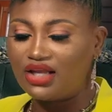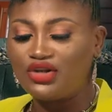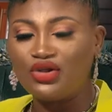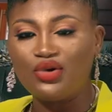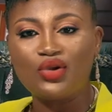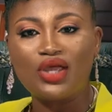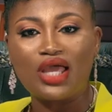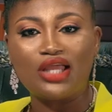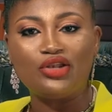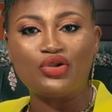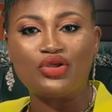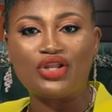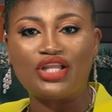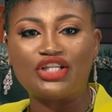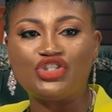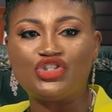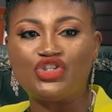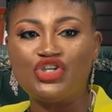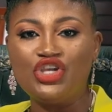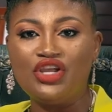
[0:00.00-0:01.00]
that you cannot
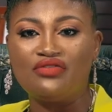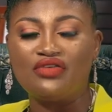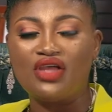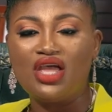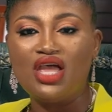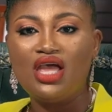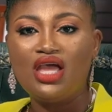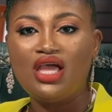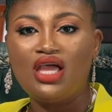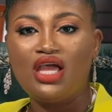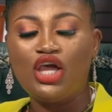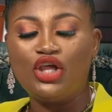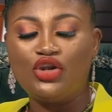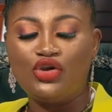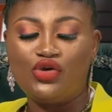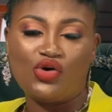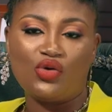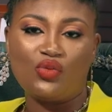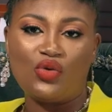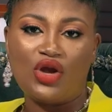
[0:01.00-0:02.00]
achieve in
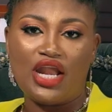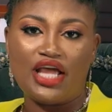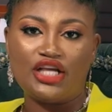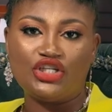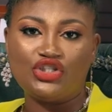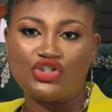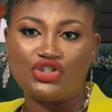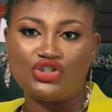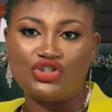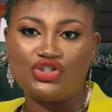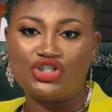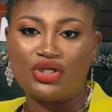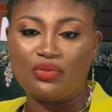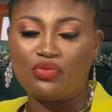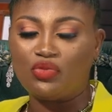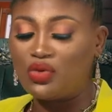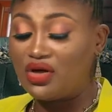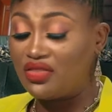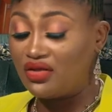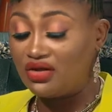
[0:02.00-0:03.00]
your relationship,
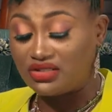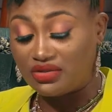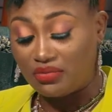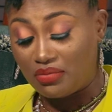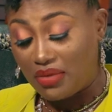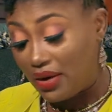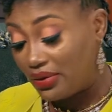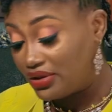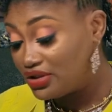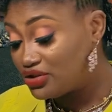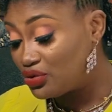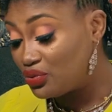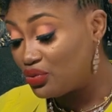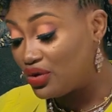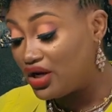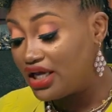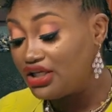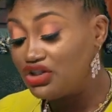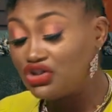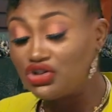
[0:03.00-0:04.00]
whether it's a marital
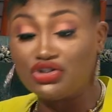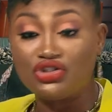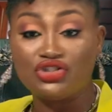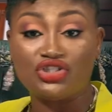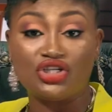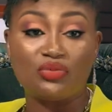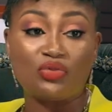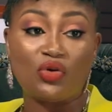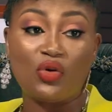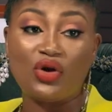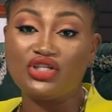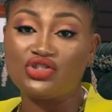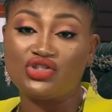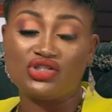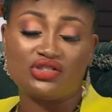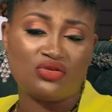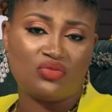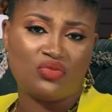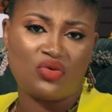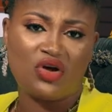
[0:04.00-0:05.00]
relationship or it's just a